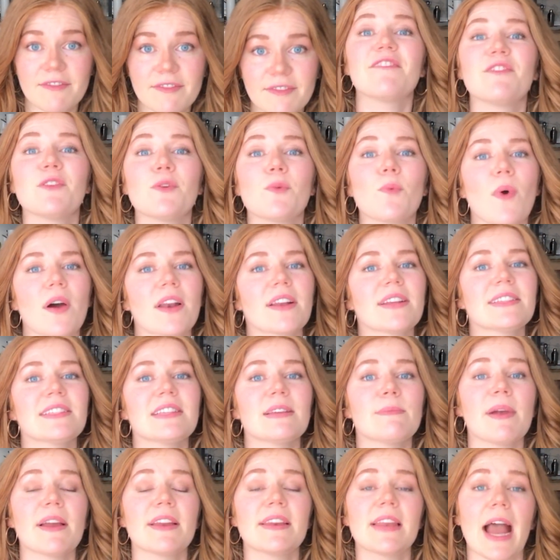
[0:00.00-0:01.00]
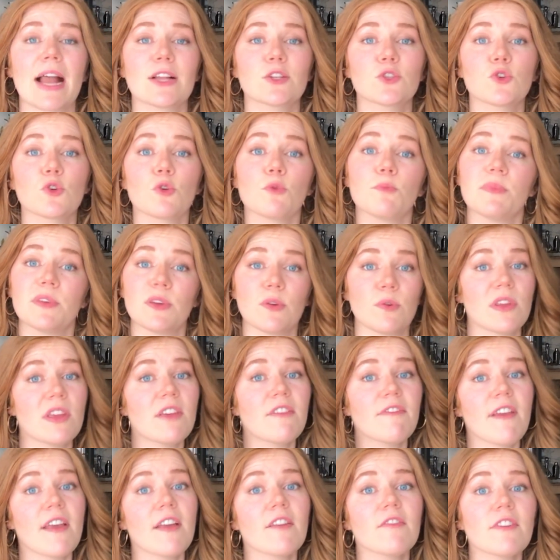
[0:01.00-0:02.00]
If you want to see my natural
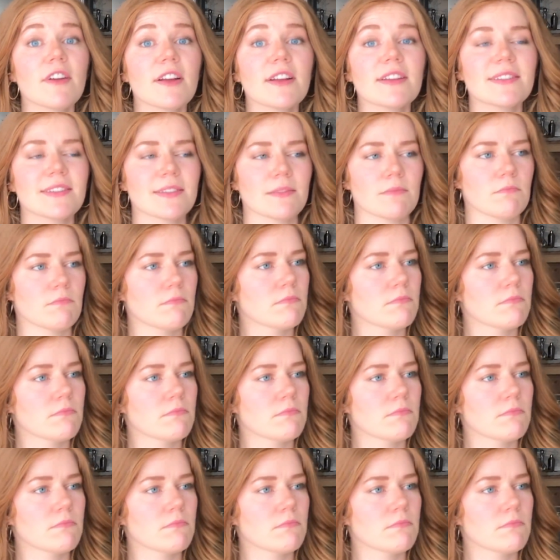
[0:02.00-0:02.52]
beauty favorites,